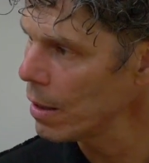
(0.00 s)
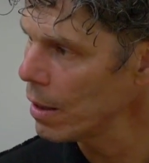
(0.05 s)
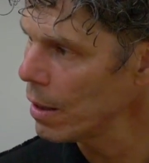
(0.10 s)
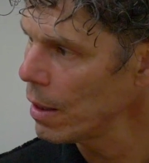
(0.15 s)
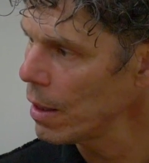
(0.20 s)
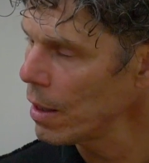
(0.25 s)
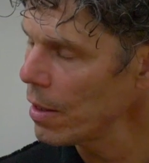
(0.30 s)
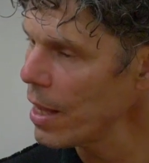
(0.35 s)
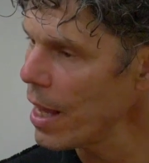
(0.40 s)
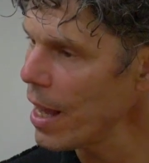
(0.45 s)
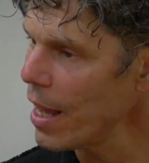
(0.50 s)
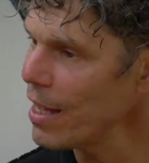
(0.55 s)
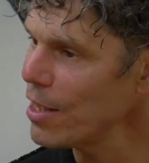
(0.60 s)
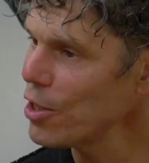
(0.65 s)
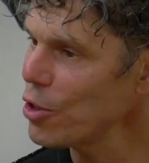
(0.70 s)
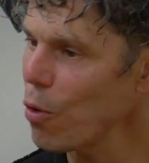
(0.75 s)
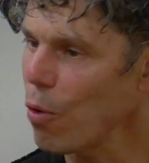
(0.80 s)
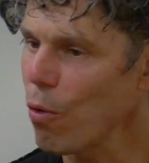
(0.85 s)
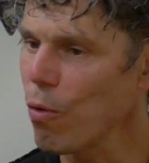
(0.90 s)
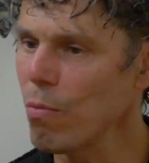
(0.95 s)
Mm-hmm. That yeah.
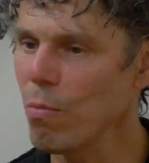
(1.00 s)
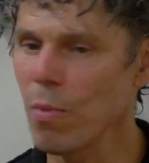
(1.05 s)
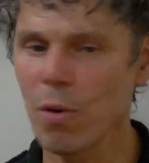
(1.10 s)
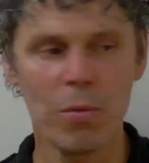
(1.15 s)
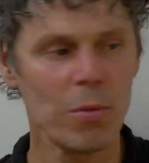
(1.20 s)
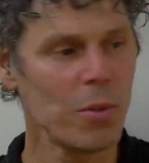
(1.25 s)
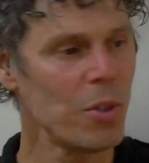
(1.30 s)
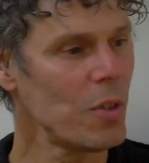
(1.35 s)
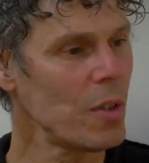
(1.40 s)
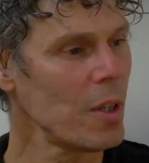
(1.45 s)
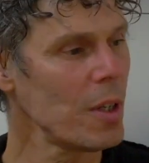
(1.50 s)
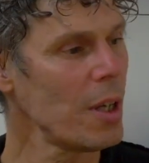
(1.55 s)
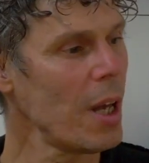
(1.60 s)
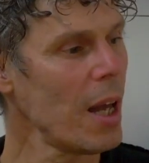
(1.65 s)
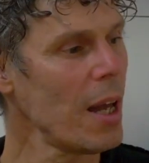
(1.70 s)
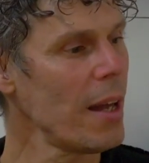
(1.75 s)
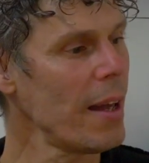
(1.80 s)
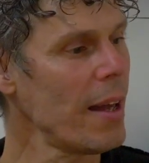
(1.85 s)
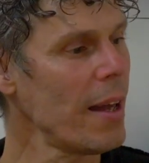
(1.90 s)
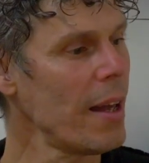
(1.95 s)
It's almost uh,
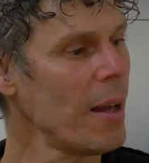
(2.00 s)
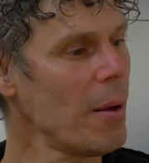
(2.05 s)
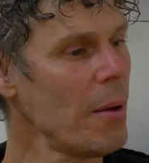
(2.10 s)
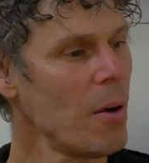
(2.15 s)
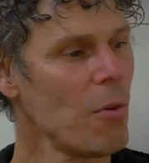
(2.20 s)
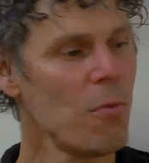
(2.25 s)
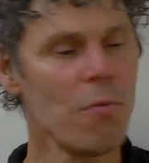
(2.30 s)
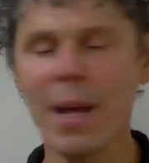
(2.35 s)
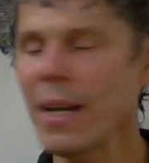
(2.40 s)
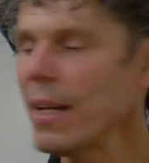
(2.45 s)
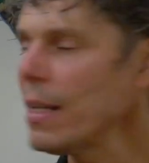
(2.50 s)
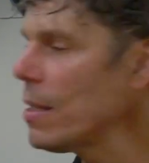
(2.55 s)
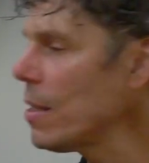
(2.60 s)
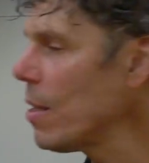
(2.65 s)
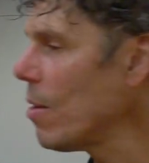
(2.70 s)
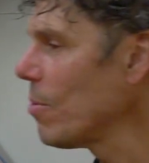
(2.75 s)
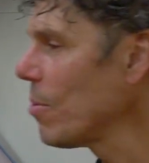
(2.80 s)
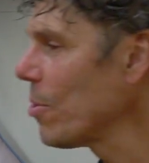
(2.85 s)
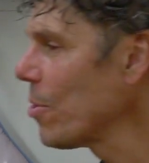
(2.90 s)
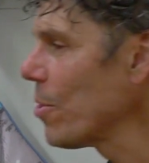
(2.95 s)
a,
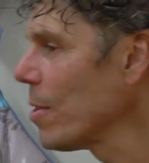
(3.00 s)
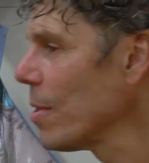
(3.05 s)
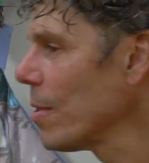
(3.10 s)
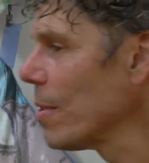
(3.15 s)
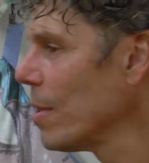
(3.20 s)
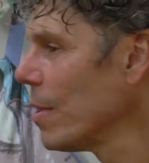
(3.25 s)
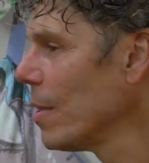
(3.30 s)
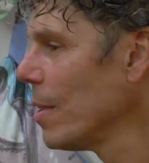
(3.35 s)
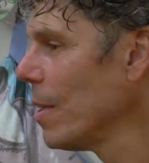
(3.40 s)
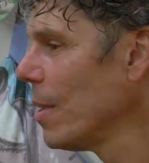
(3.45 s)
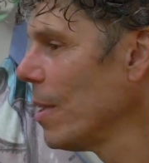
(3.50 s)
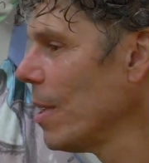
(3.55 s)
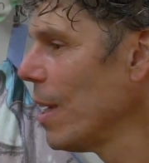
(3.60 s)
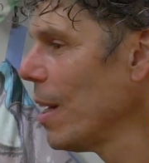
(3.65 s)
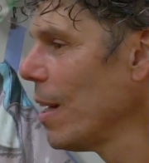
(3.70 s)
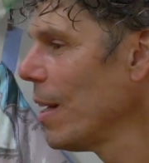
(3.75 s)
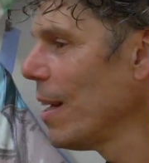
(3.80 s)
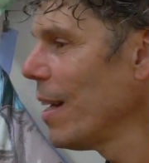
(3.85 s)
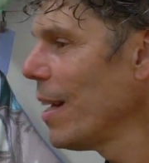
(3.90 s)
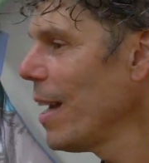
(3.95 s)
renaissance. Oh
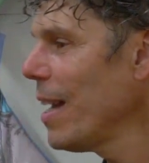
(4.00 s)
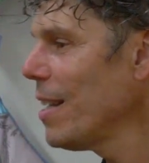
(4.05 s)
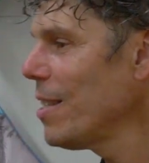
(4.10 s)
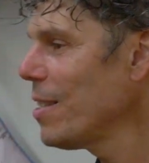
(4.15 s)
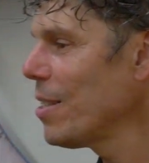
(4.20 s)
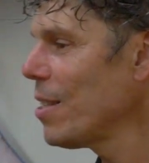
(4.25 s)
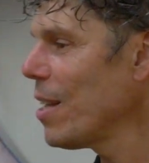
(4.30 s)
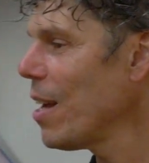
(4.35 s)
wow, I like that.